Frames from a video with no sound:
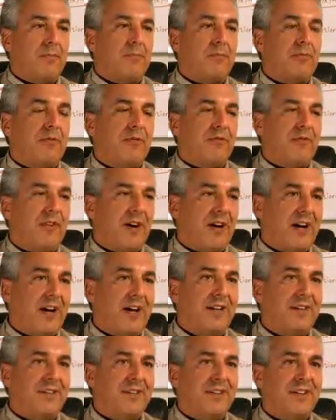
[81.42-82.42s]

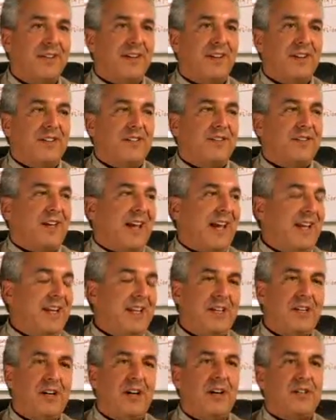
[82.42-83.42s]
provide to
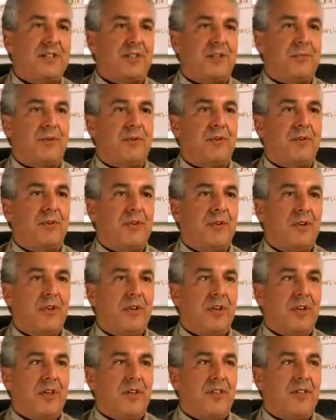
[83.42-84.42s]
any customer
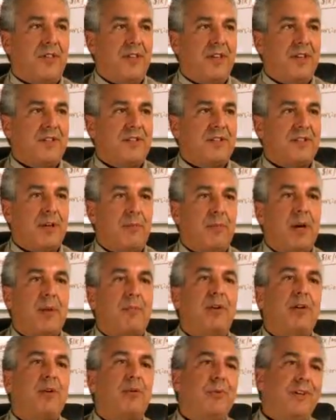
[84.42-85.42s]
things that might
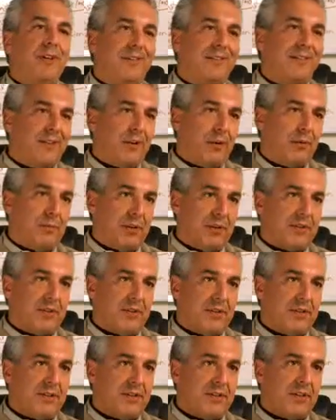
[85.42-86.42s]
be unique to their
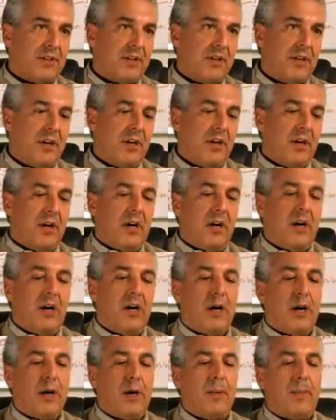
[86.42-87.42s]
business.
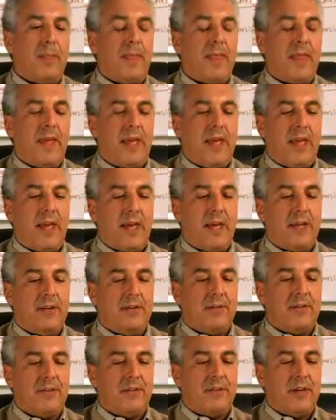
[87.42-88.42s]

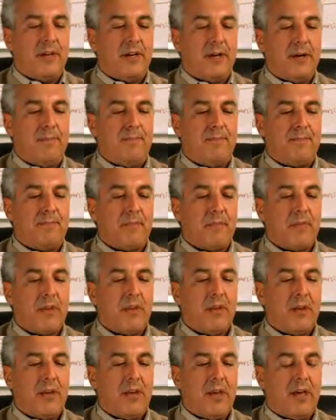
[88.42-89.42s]
And
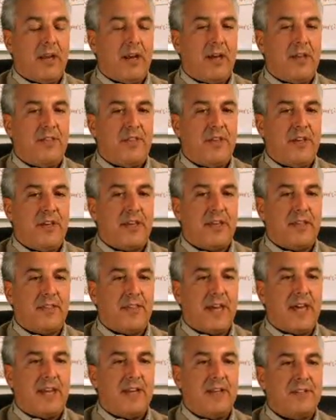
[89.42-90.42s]
I think
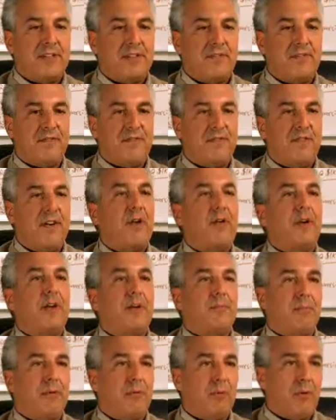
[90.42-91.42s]
that is very
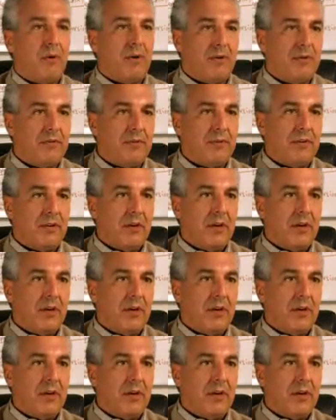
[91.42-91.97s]
important